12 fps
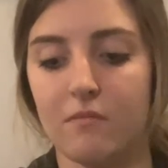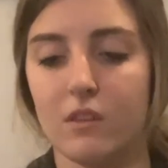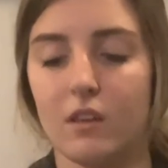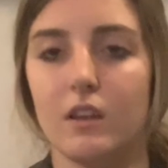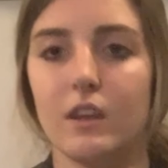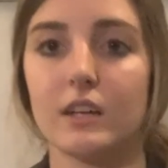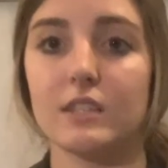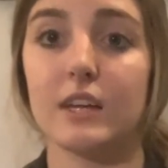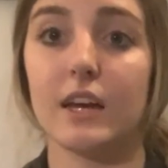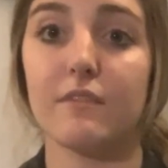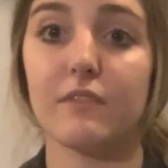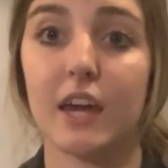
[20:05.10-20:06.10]
Next I
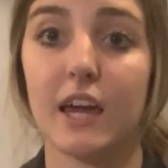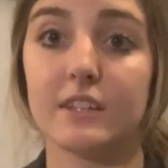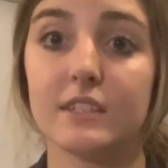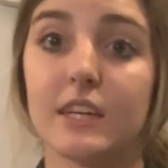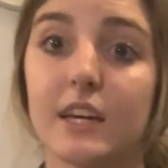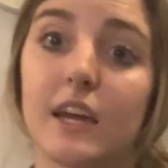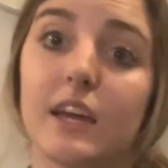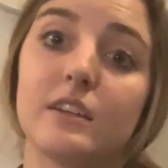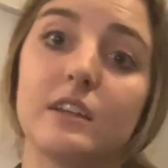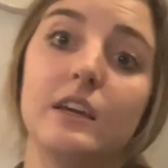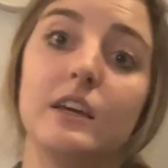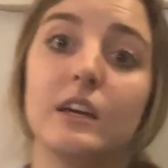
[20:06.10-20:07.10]
have candy cane.
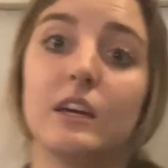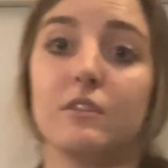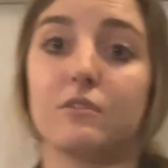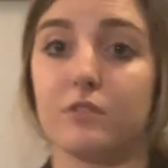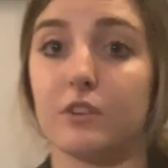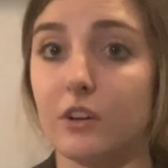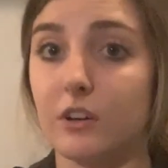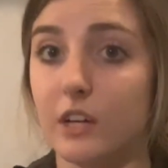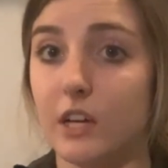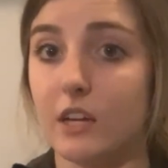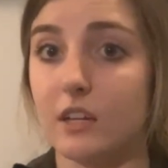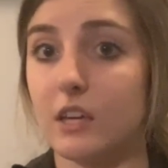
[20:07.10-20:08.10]
For
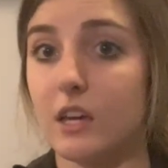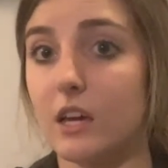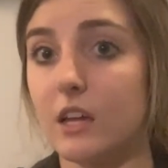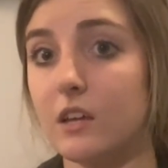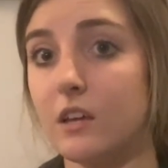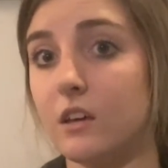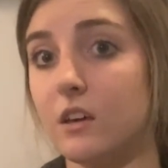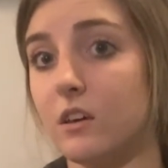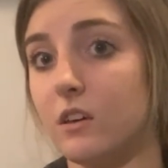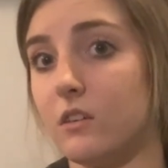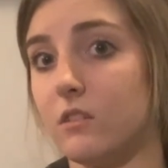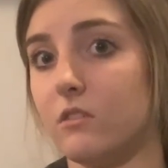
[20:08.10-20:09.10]
candy cane,
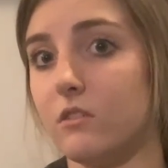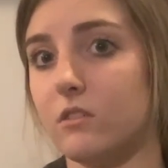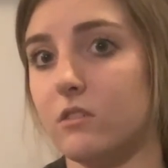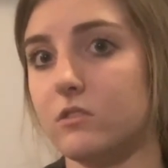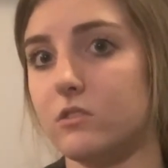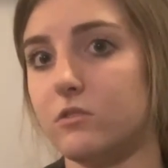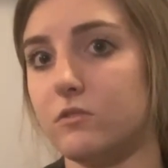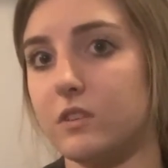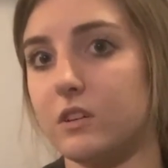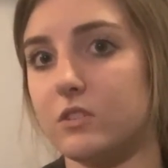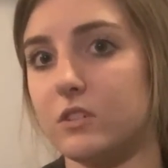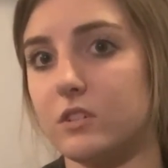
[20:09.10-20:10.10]
your 2
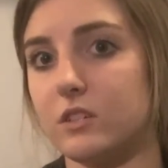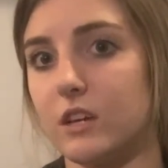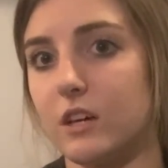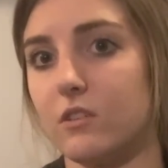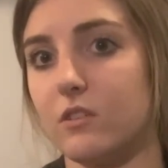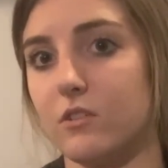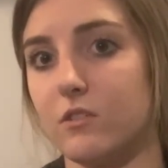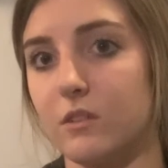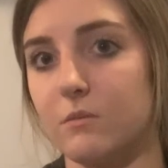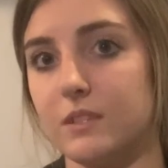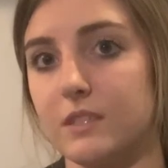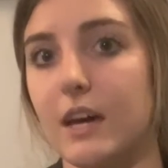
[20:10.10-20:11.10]
fingers are together, your thumb
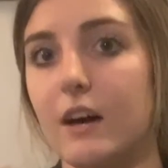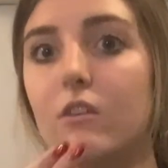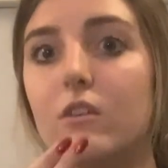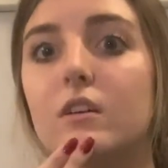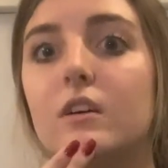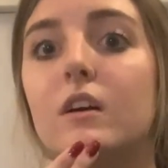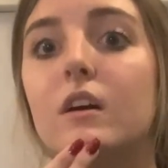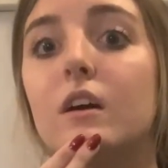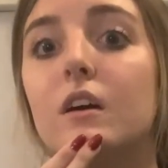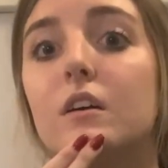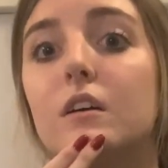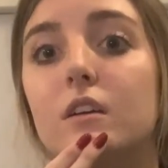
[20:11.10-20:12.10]
is out,
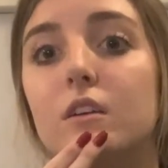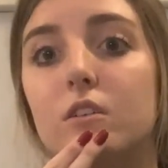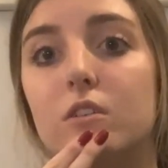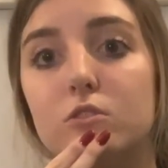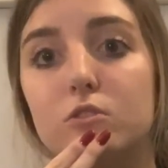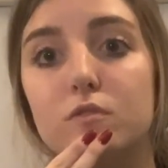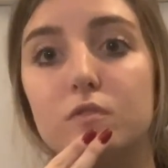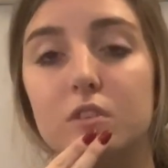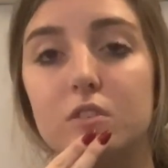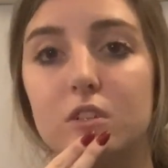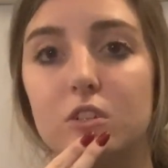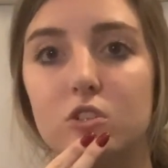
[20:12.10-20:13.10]
your 2 fingers
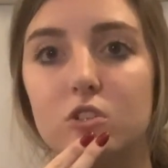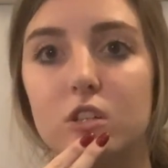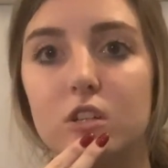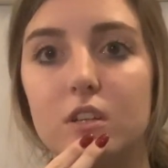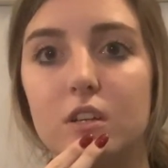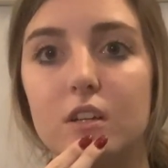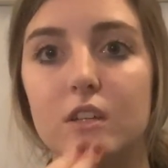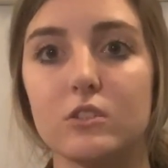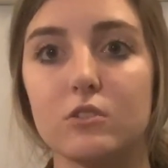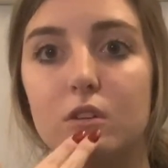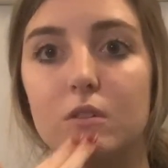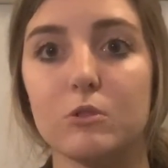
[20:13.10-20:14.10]
touch your chin and
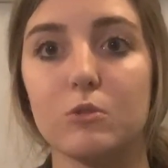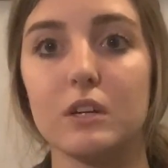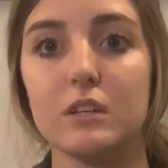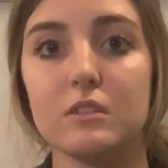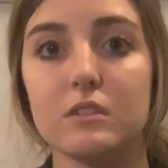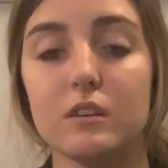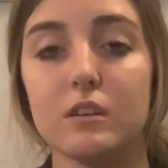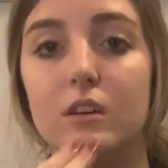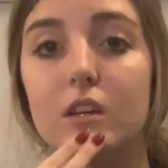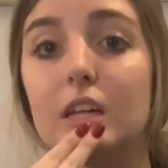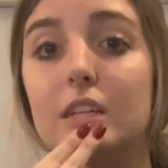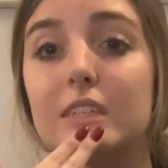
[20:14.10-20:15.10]
scrape twice.
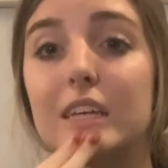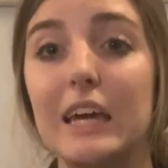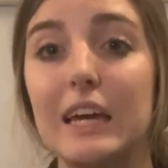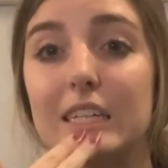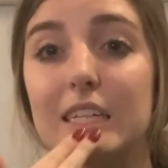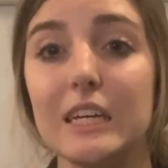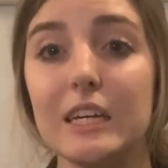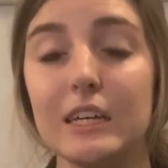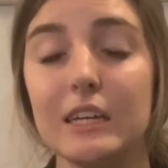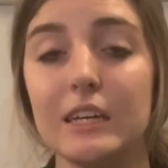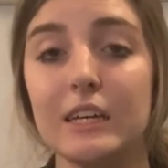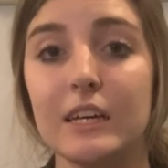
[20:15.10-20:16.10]
That's candy.
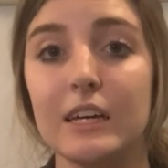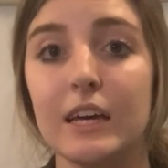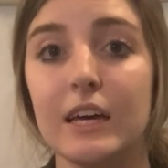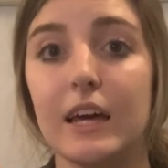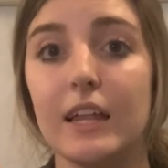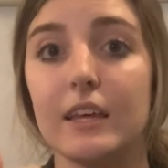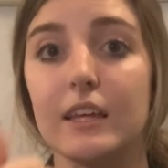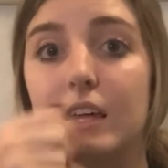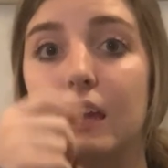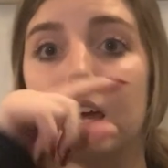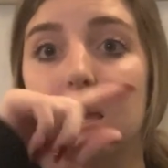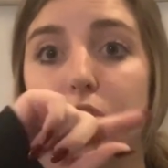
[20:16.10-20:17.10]
And then
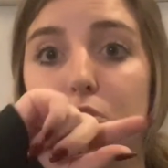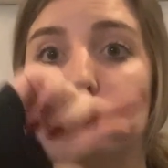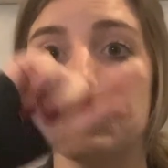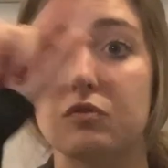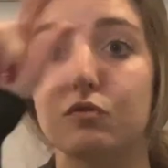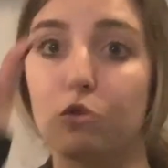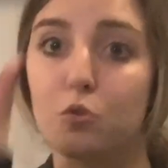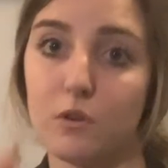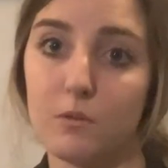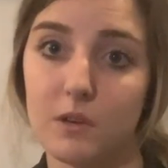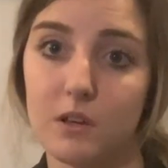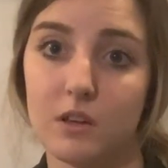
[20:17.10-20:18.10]
cane, you just form
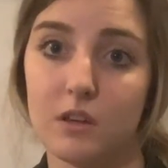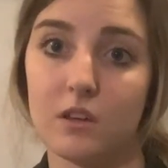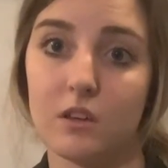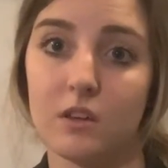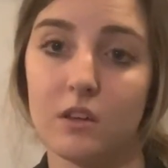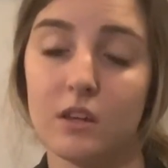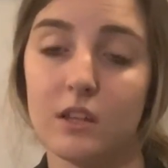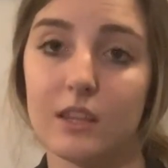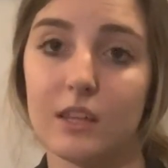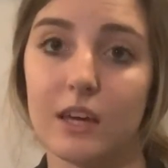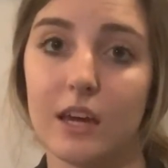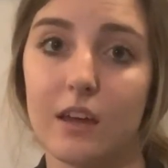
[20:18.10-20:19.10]
the
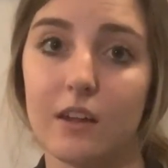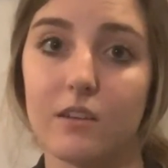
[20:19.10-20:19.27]
cane.